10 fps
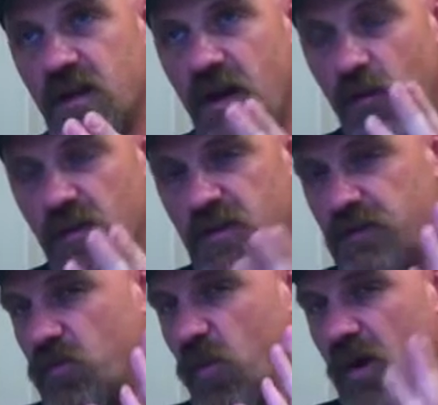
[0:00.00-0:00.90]
I want to say it
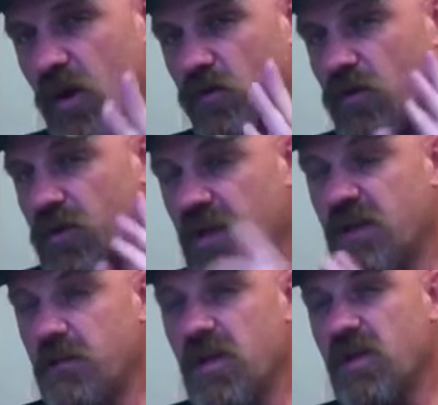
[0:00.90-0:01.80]
was well over
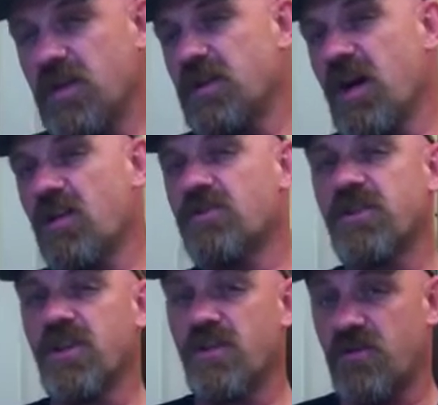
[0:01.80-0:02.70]
$10 million
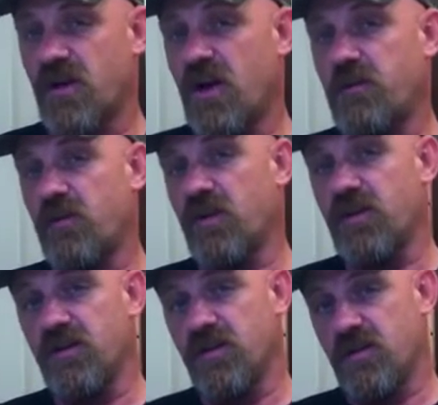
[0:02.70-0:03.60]
a year to
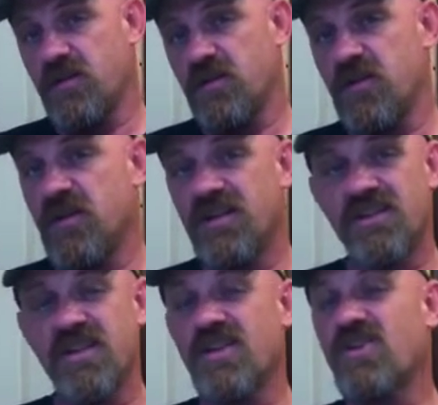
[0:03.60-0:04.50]
operate. It's
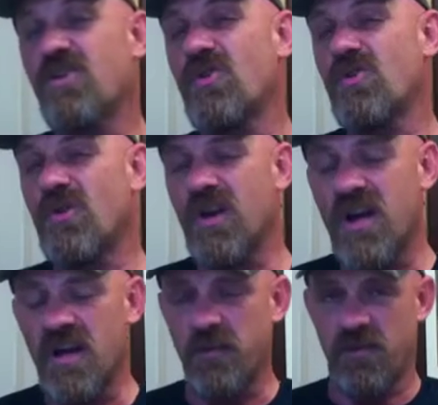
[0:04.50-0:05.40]
an
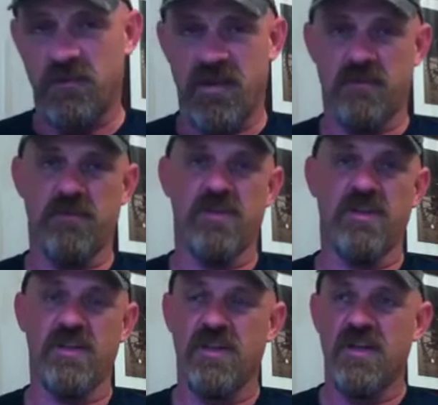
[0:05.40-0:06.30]
incredible amount of
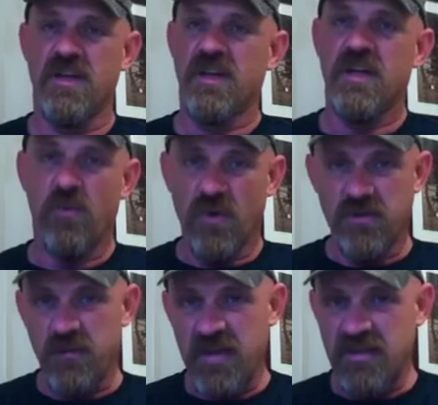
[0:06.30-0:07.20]
money. And what's
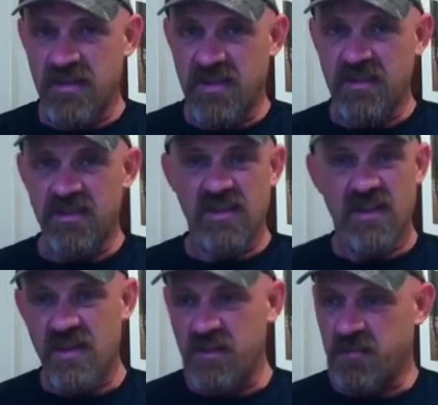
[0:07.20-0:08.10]
amazing is
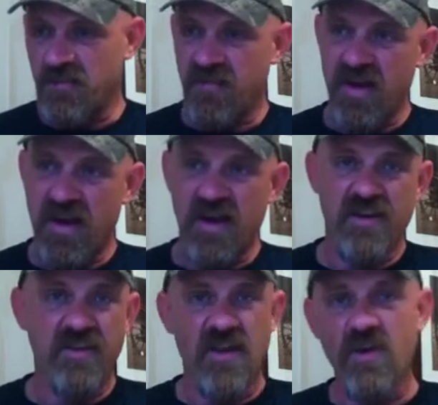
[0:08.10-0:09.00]
they
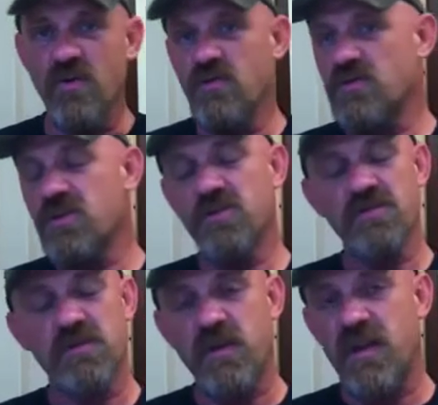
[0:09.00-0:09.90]
provide no school
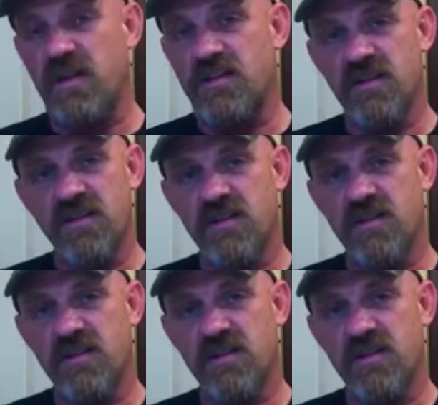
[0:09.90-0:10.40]
supplies.